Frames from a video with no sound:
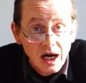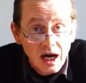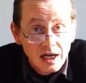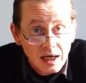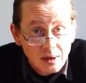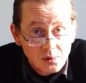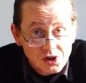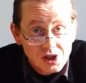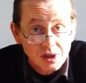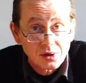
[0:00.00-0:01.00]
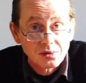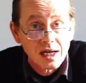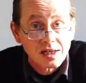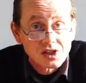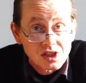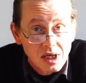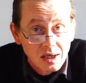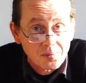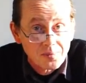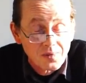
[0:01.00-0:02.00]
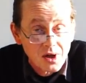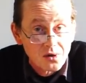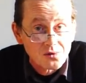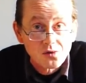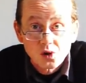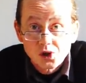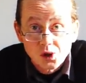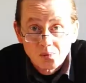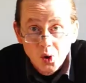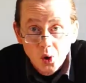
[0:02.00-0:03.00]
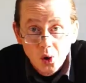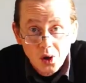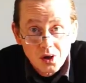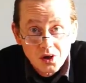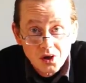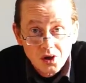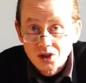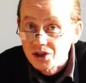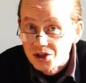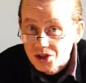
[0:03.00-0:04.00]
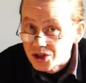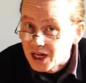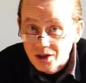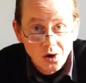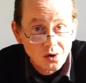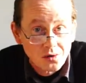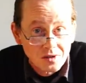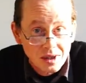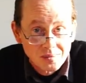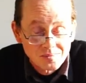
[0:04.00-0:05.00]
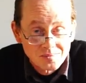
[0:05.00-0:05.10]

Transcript: and I will see you next time for some more Zenography.